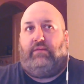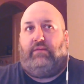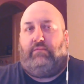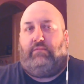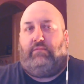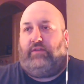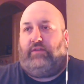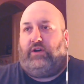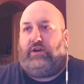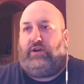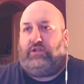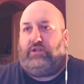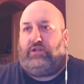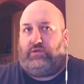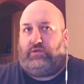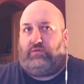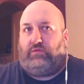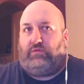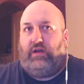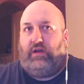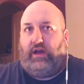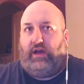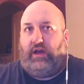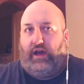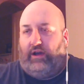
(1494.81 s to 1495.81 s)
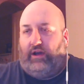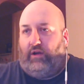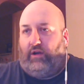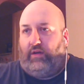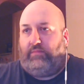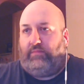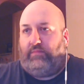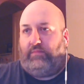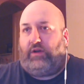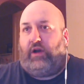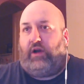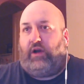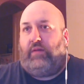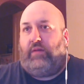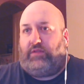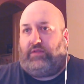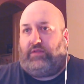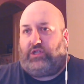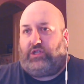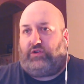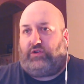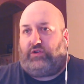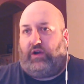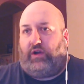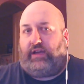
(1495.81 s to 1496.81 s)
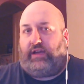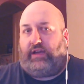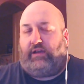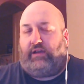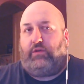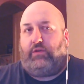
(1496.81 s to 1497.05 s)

with Ozil, and I'm the striker.